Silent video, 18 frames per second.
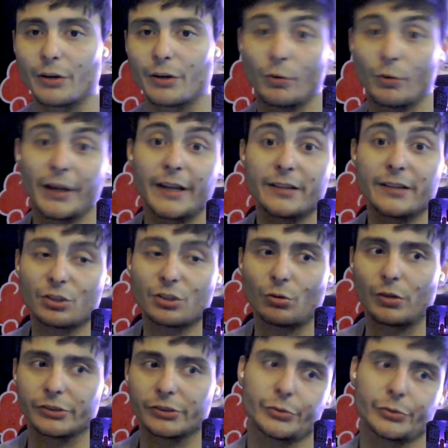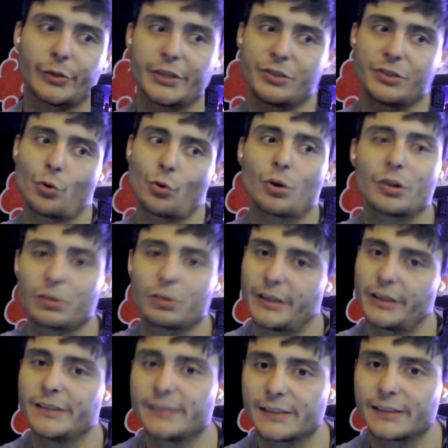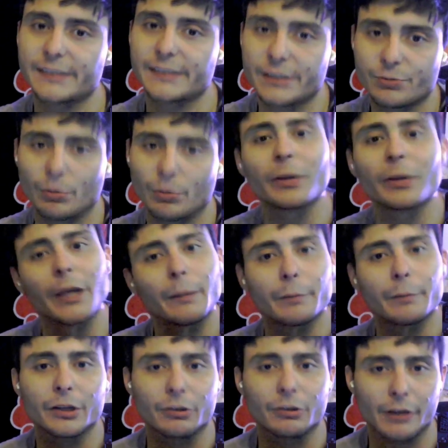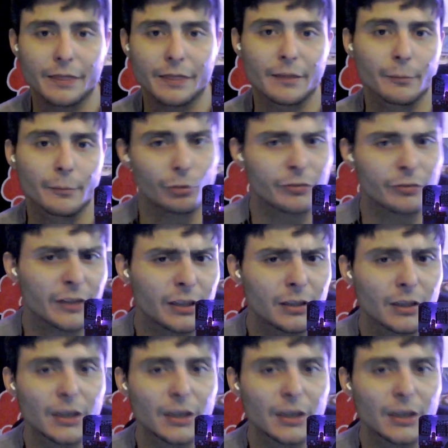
and ways to also ignore her existence while keeping her in the movie.